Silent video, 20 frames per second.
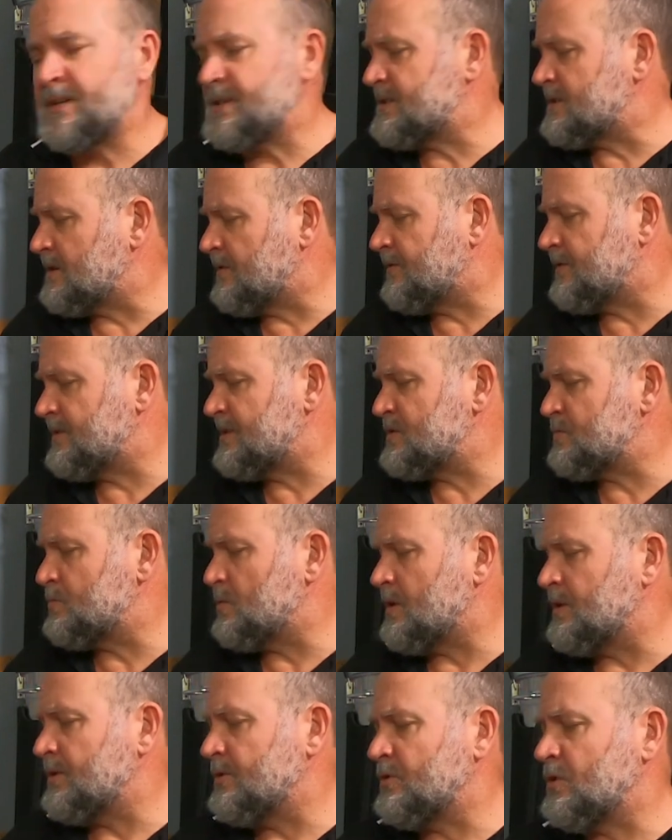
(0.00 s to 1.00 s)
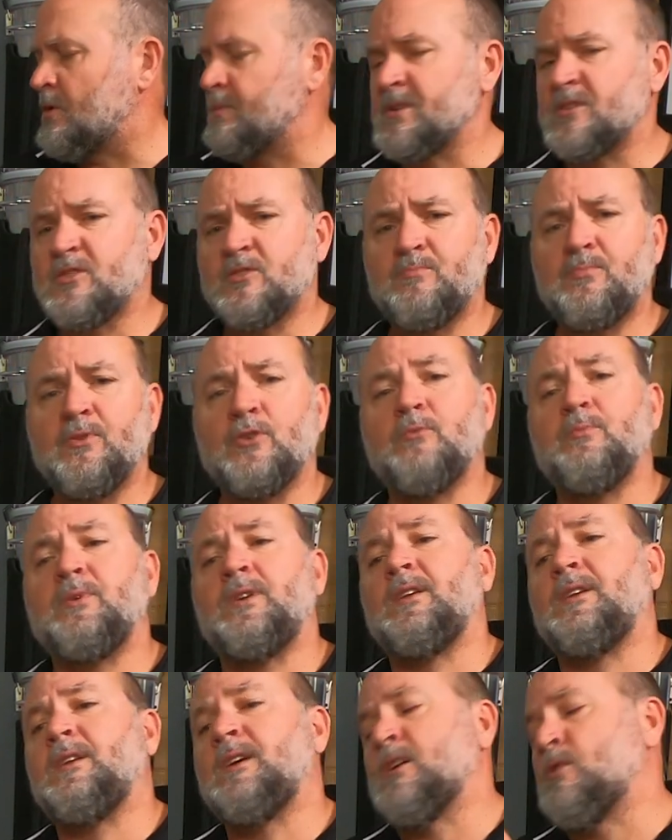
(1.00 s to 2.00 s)
So for this one, I'm
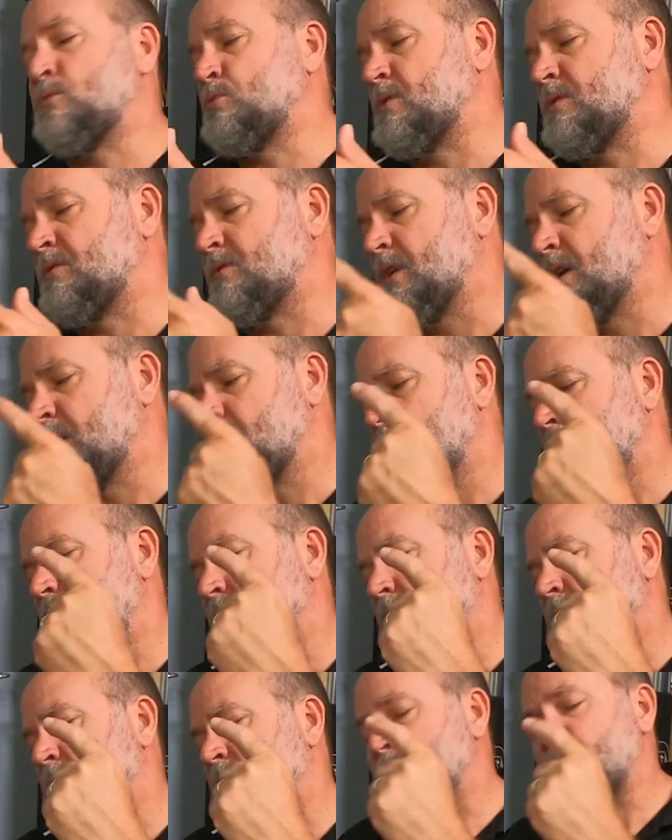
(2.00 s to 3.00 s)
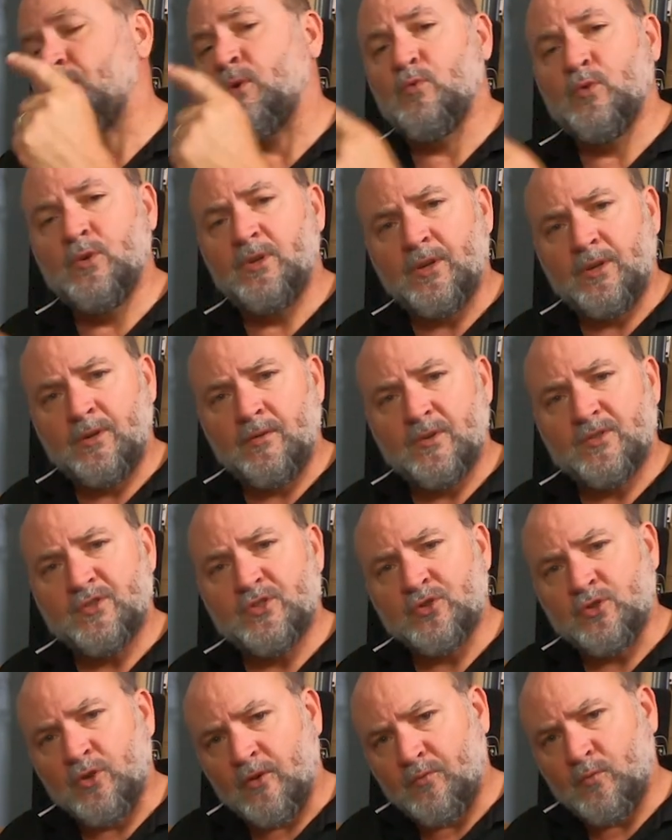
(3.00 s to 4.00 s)
experimenting now with a really
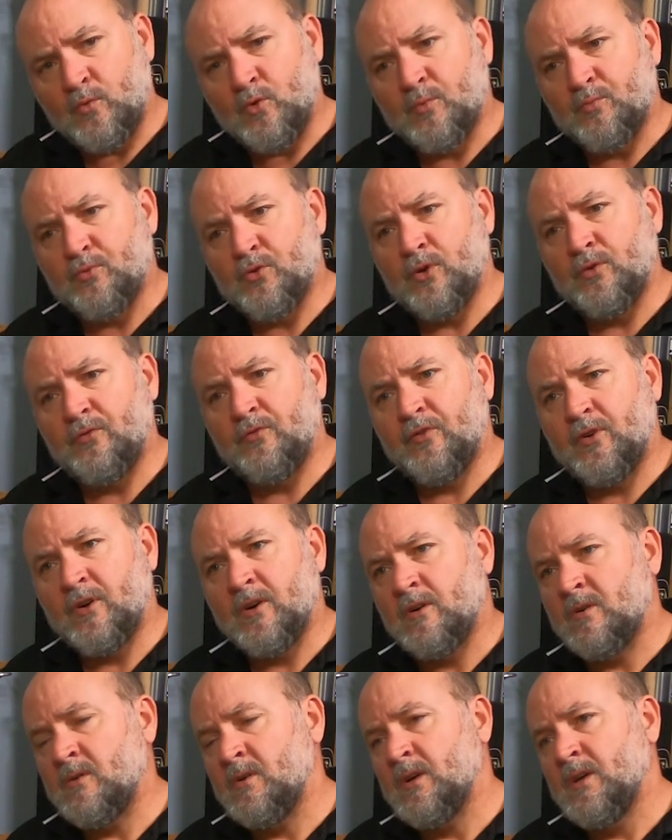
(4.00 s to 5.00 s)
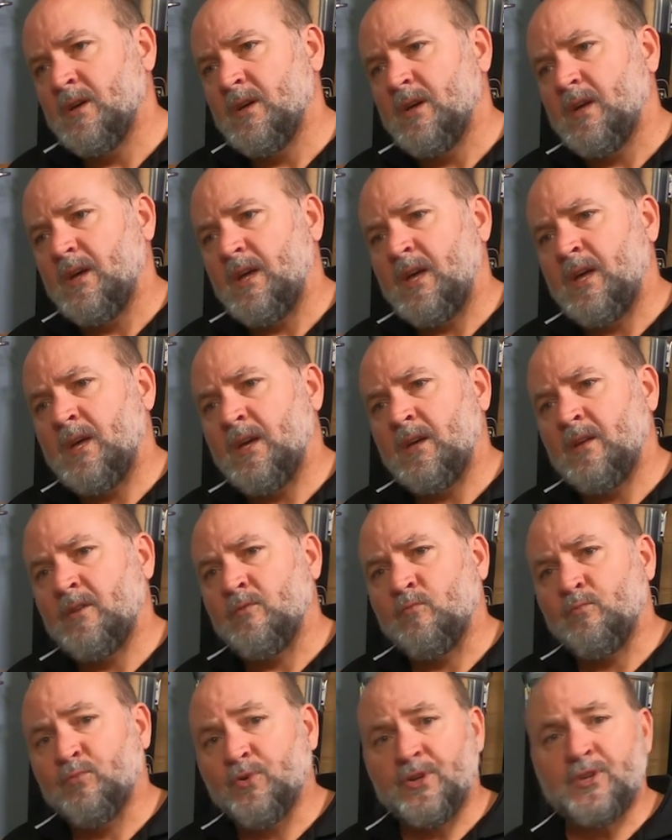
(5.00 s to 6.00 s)
soft water profile
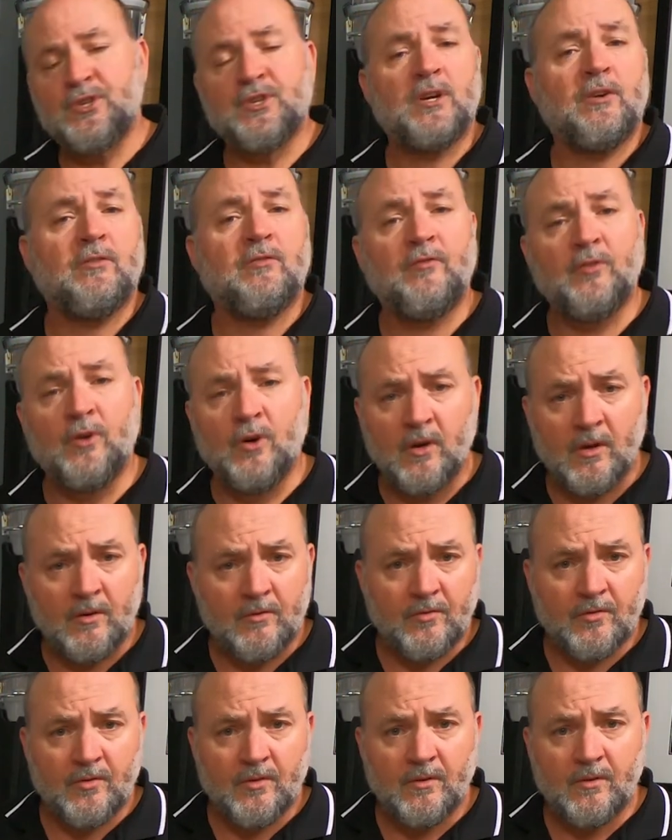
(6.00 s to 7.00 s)
and British Ale 5,